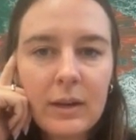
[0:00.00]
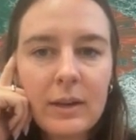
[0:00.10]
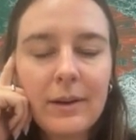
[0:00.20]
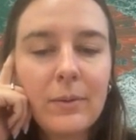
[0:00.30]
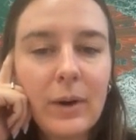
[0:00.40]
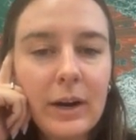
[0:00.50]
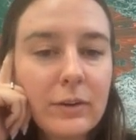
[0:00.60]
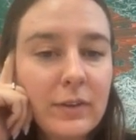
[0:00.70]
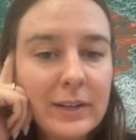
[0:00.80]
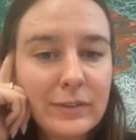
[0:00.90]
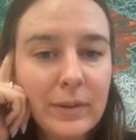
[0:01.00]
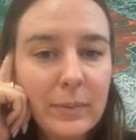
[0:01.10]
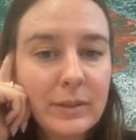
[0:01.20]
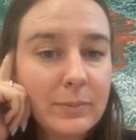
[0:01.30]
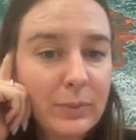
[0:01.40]
Now, why are
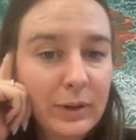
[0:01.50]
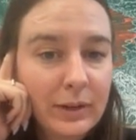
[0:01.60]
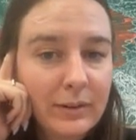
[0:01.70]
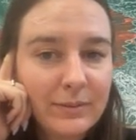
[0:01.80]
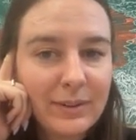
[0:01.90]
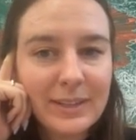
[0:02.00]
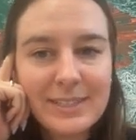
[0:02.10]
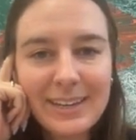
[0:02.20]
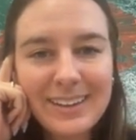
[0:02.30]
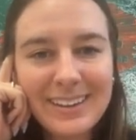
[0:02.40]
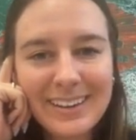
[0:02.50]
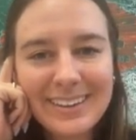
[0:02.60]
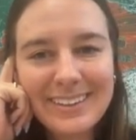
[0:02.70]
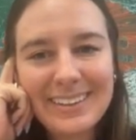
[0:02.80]
phospholipids important? Well, let's take a look.